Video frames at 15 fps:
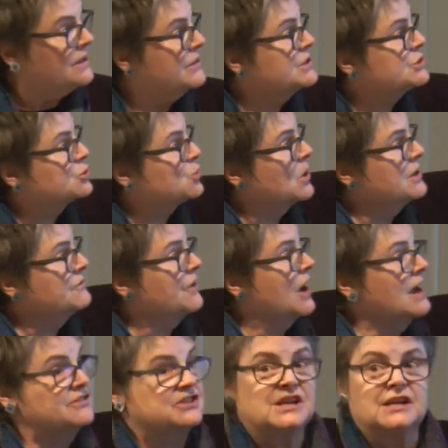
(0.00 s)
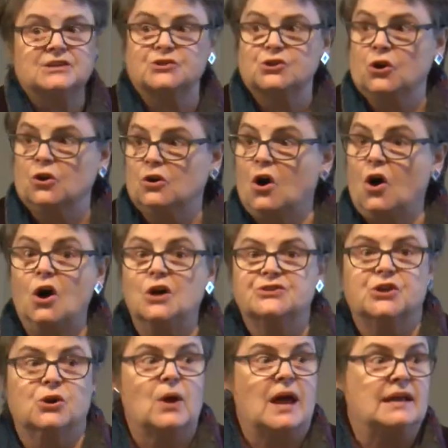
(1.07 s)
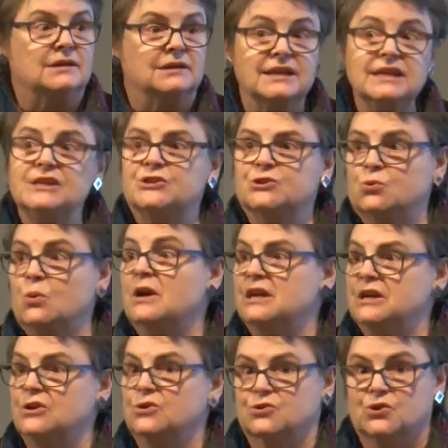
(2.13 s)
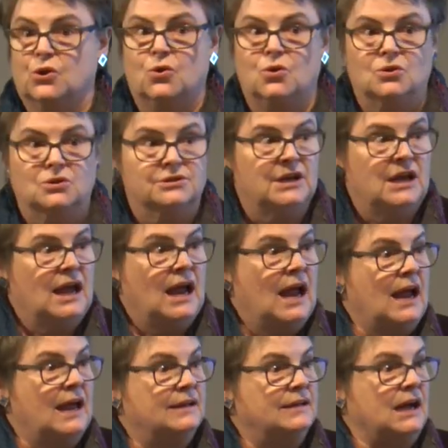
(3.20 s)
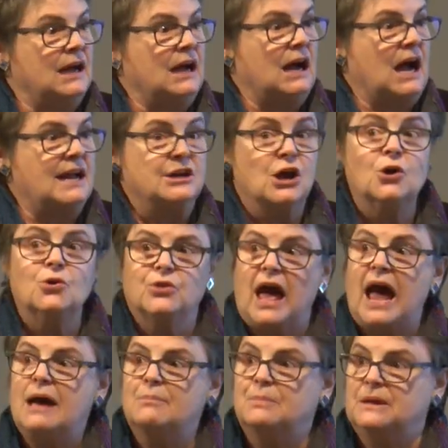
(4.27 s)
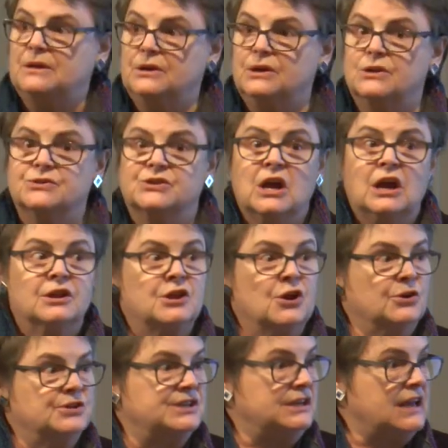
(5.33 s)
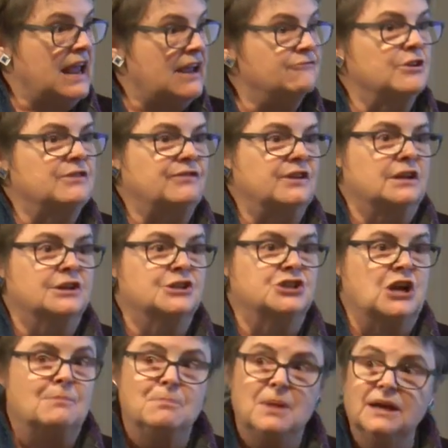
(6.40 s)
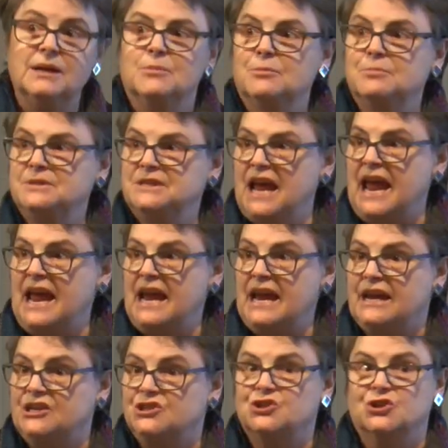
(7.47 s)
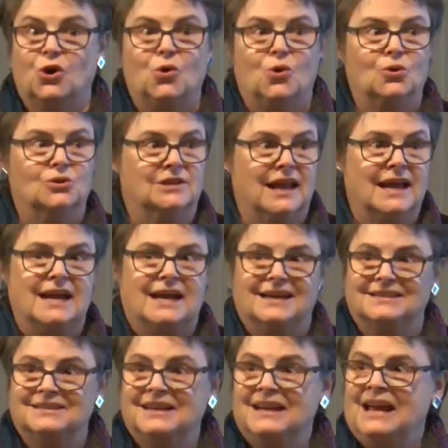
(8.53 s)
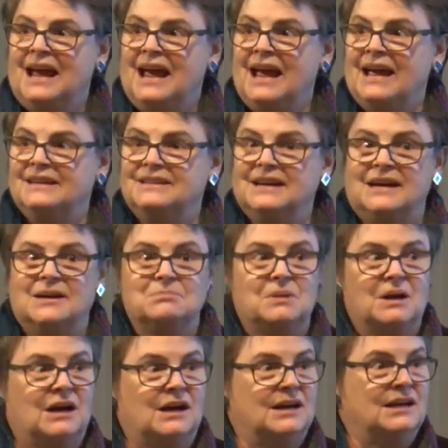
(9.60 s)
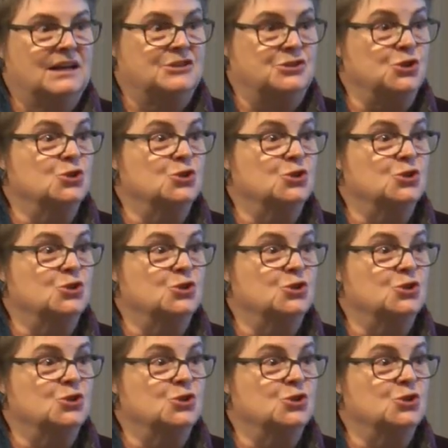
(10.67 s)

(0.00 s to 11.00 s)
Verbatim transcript: These 25 sons are also at least 20 years old. And uh, I know that because there is in every village a minimum age to hold land. And um, uh, it's